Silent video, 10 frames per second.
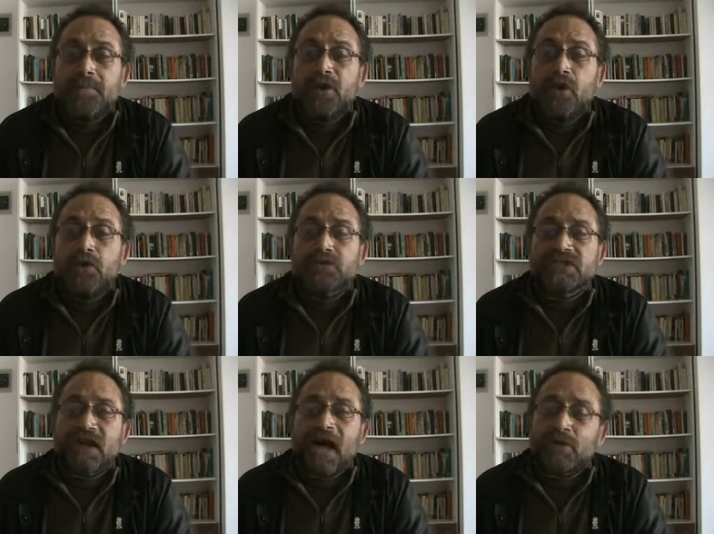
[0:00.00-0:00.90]

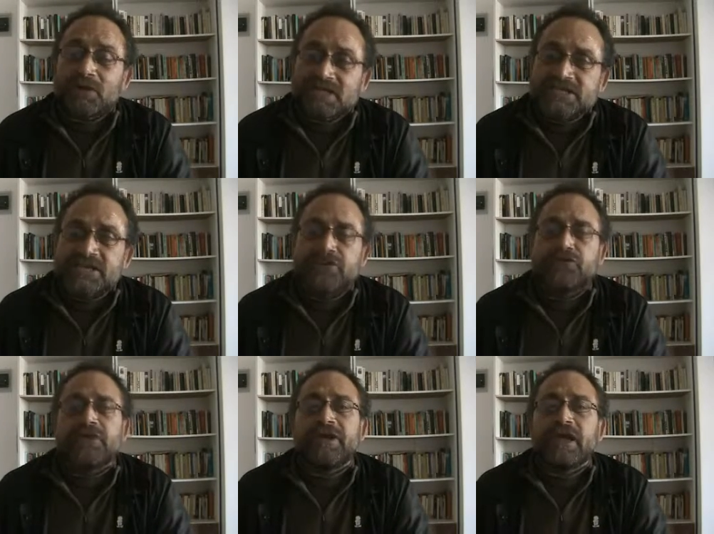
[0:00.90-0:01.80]
because I was listening
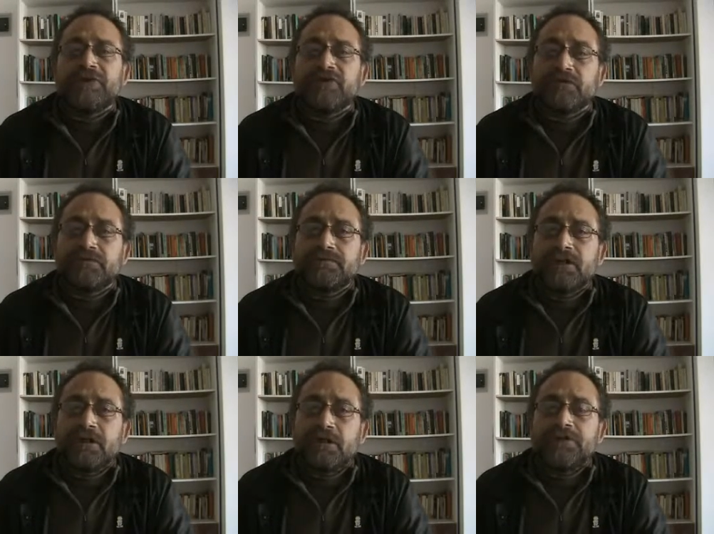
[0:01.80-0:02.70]
to the radio
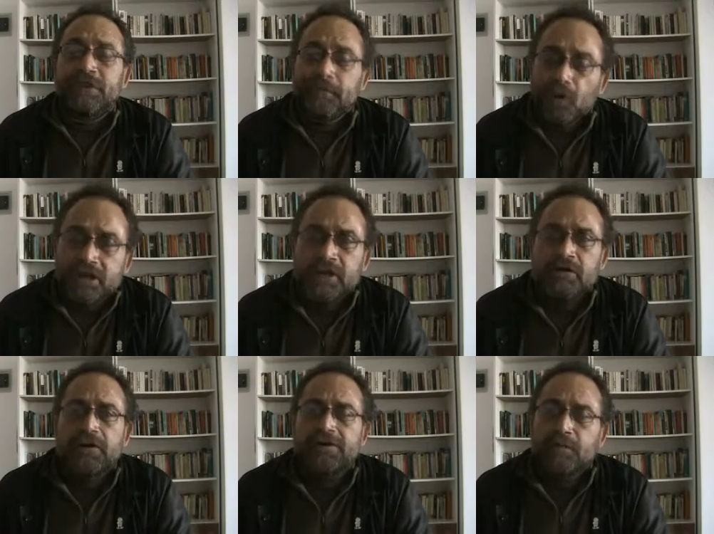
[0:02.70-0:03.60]
in the morning
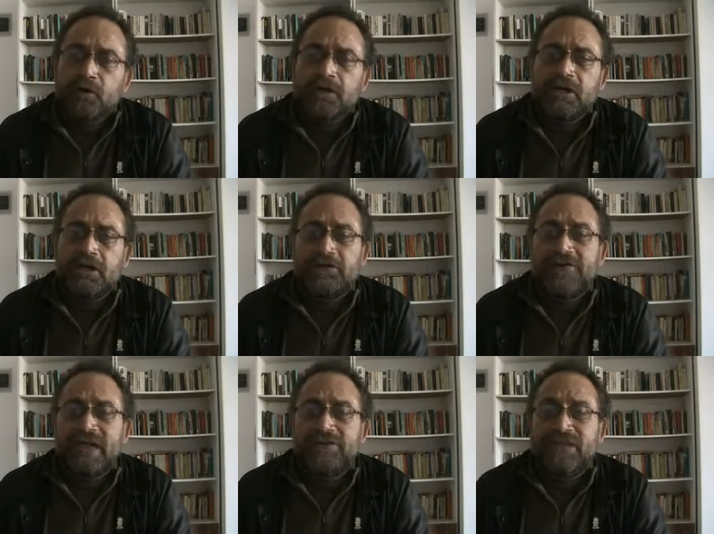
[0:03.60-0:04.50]
of
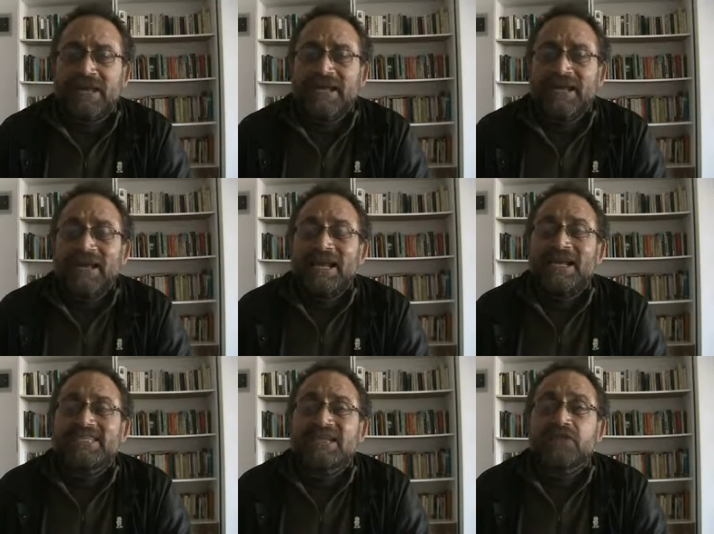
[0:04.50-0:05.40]
that day,
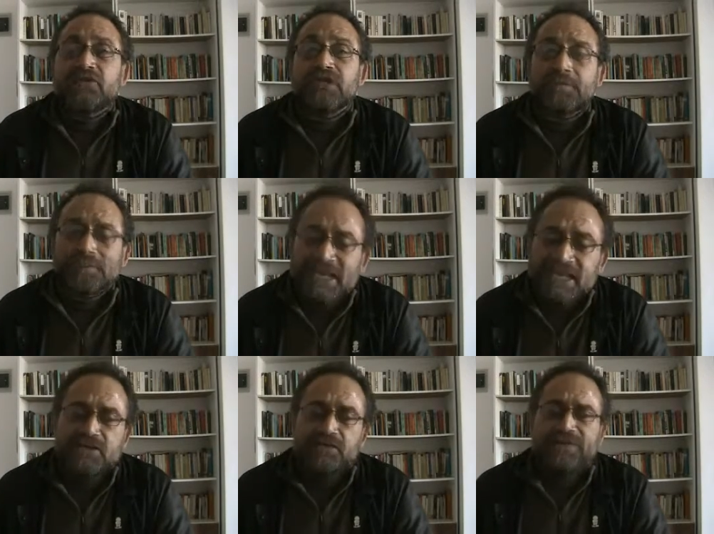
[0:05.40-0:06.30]
listening to the
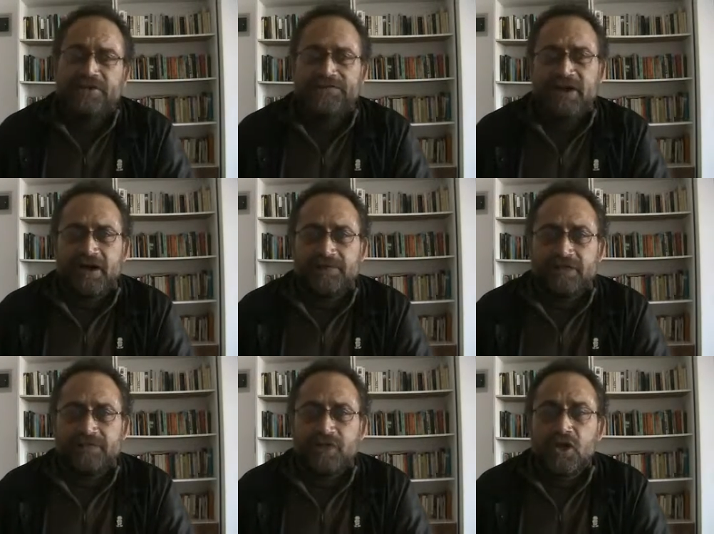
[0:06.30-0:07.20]
pleas of her
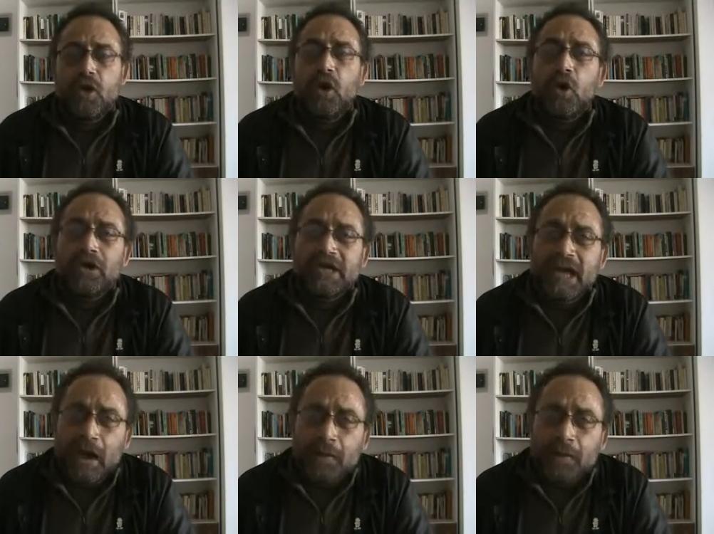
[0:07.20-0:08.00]
father, calling